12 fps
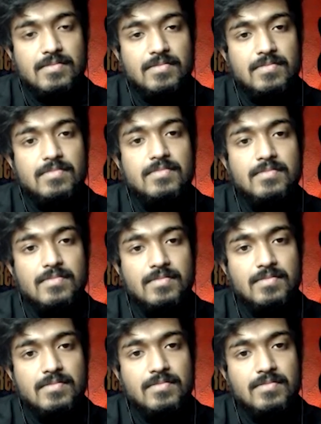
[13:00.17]

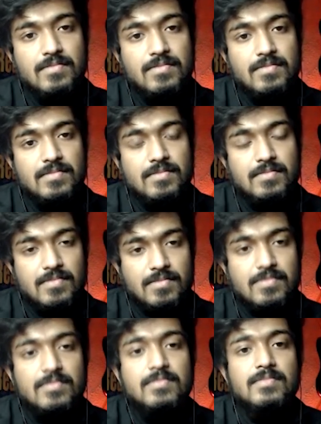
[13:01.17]

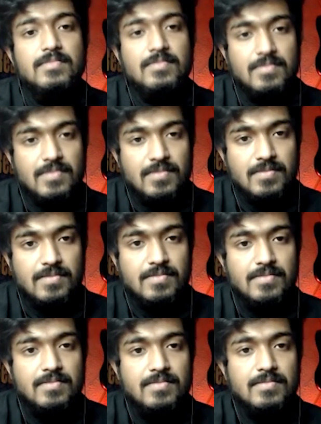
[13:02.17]

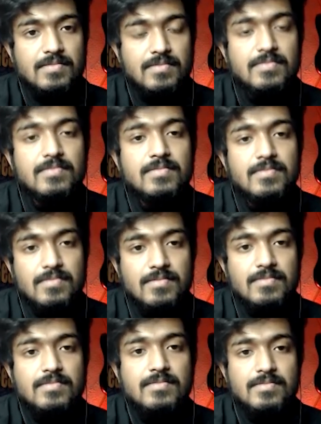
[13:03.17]

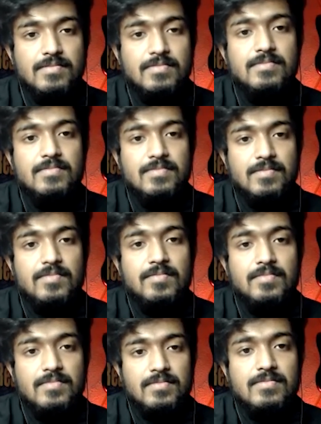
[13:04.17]

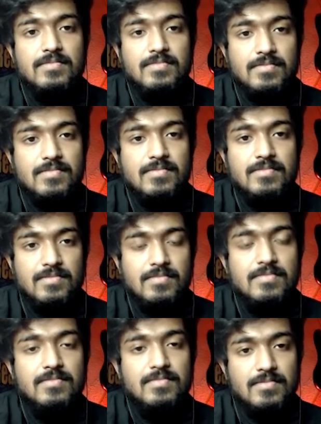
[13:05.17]

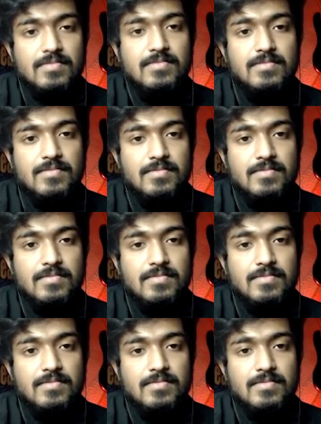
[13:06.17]
(silent)